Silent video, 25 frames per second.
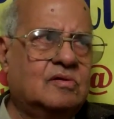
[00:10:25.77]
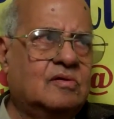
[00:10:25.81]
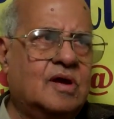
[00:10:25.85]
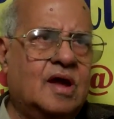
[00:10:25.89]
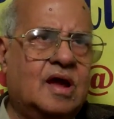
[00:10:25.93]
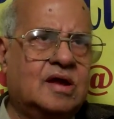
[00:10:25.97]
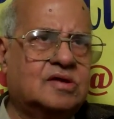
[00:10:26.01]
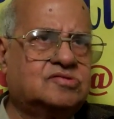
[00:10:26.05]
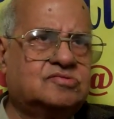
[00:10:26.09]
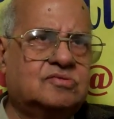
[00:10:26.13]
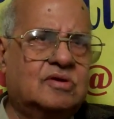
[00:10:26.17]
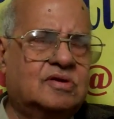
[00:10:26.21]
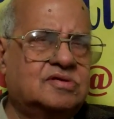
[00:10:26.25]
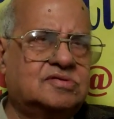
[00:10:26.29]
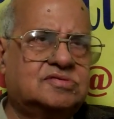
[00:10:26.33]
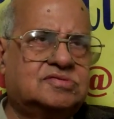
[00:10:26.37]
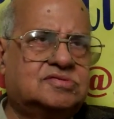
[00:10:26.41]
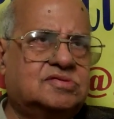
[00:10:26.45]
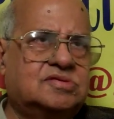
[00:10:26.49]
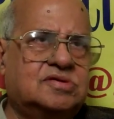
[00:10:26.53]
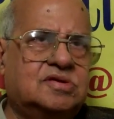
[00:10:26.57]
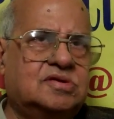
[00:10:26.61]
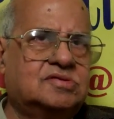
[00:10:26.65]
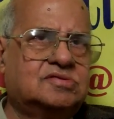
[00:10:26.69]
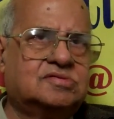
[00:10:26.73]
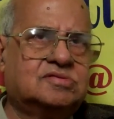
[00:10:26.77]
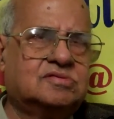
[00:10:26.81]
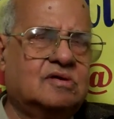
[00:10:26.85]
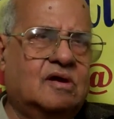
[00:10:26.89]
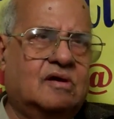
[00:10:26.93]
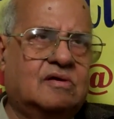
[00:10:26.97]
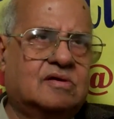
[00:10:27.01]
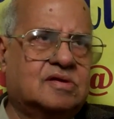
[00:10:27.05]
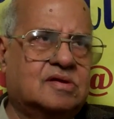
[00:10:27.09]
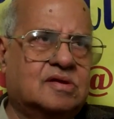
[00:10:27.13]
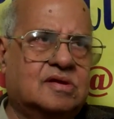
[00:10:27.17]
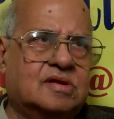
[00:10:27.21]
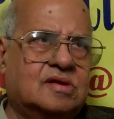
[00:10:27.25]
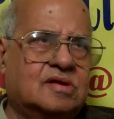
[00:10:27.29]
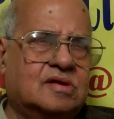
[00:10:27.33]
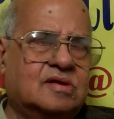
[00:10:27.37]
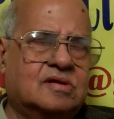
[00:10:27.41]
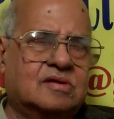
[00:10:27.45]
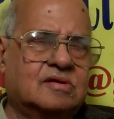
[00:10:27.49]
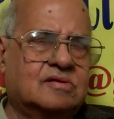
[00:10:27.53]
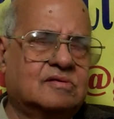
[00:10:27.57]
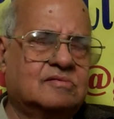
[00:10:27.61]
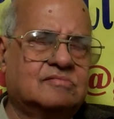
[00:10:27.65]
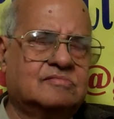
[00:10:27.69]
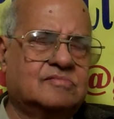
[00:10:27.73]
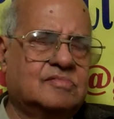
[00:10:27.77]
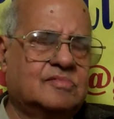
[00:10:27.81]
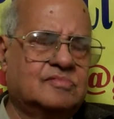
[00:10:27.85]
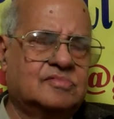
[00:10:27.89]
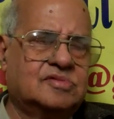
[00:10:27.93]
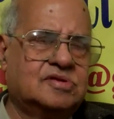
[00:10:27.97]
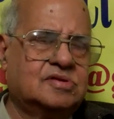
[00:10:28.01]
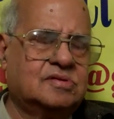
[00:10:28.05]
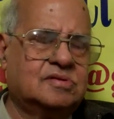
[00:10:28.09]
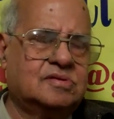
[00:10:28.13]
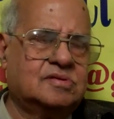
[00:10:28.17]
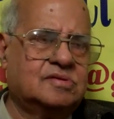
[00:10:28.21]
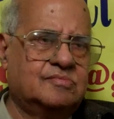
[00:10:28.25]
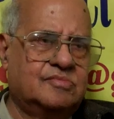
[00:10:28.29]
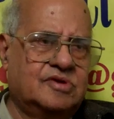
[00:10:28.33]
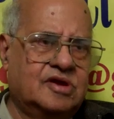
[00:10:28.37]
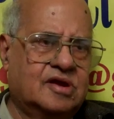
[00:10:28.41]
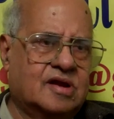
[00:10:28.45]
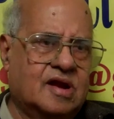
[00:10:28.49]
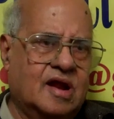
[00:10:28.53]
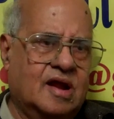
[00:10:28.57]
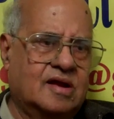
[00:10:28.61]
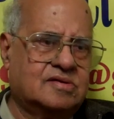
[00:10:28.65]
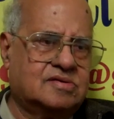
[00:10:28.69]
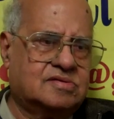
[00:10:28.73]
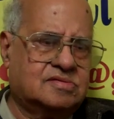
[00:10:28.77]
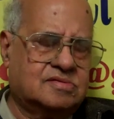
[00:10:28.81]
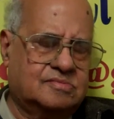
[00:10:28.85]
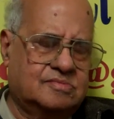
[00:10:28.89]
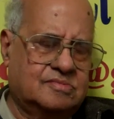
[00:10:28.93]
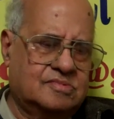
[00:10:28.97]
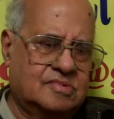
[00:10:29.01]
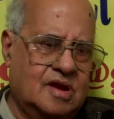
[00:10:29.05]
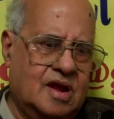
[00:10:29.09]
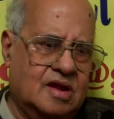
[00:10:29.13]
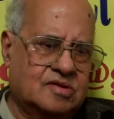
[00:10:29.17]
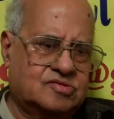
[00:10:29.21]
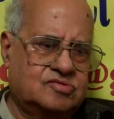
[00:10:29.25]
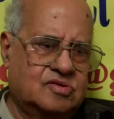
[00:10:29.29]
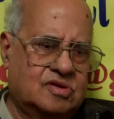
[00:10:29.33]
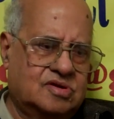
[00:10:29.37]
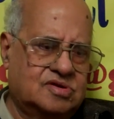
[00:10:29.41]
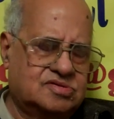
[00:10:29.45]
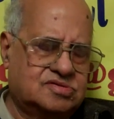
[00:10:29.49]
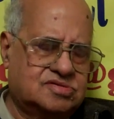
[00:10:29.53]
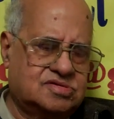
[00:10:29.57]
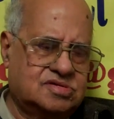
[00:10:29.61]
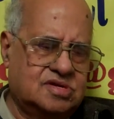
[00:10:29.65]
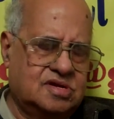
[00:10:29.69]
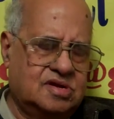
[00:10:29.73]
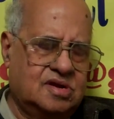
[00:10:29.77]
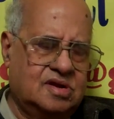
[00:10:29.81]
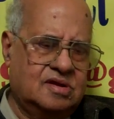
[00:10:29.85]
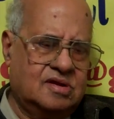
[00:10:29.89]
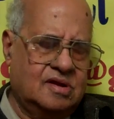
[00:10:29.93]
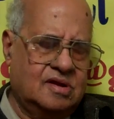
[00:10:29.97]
No, actually she is not an immigrant. Actually she